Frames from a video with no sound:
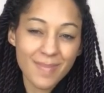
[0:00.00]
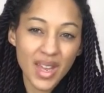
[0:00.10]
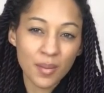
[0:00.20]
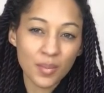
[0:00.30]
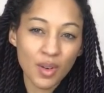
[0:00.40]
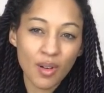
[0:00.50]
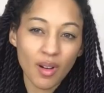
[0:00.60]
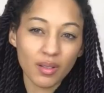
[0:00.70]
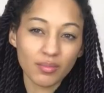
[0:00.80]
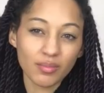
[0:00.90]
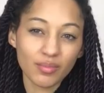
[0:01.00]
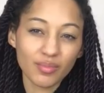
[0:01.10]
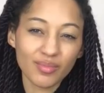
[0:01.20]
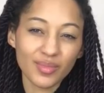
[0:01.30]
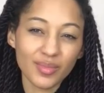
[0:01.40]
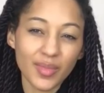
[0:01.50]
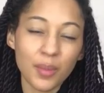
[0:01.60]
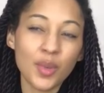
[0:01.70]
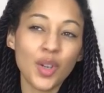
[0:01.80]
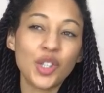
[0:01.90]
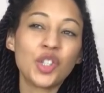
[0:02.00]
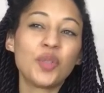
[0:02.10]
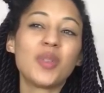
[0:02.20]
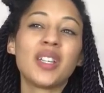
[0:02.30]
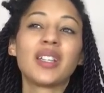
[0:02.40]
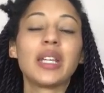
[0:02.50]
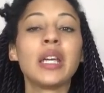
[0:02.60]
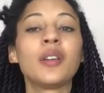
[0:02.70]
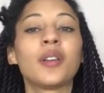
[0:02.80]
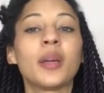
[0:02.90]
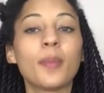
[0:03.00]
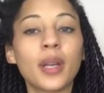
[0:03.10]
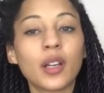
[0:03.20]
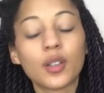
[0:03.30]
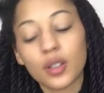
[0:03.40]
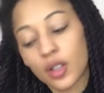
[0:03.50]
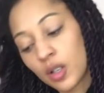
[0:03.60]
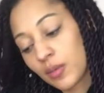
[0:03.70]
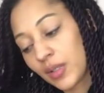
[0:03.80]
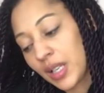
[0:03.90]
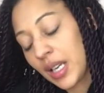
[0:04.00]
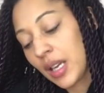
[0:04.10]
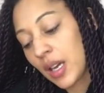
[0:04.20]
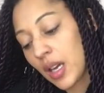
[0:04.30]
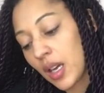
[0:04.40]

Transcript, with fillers: I'm not, I'm not 100% keen on it, but I can't really,